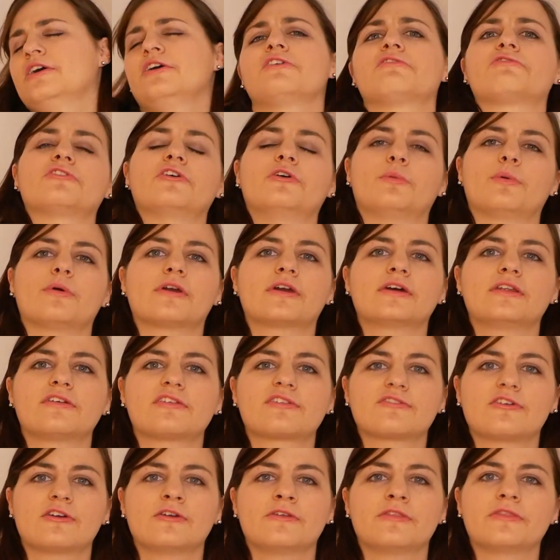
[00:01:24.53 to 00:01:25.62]
So we're gonna
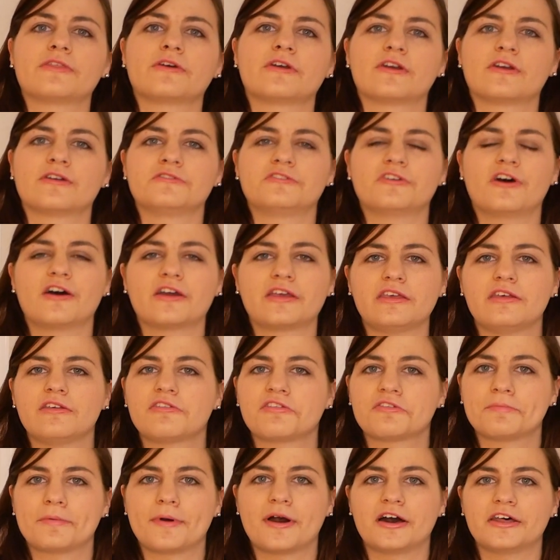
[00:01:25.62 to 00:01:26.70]
start their doggy
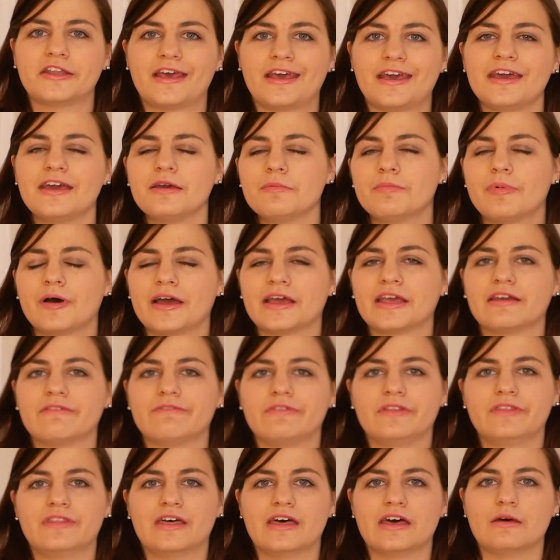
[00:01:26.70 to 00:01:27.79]
spa day by
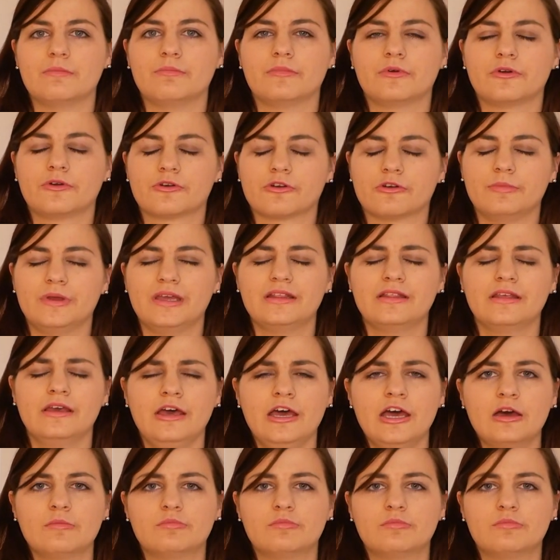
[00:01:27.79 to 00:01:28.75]
giving them grooming.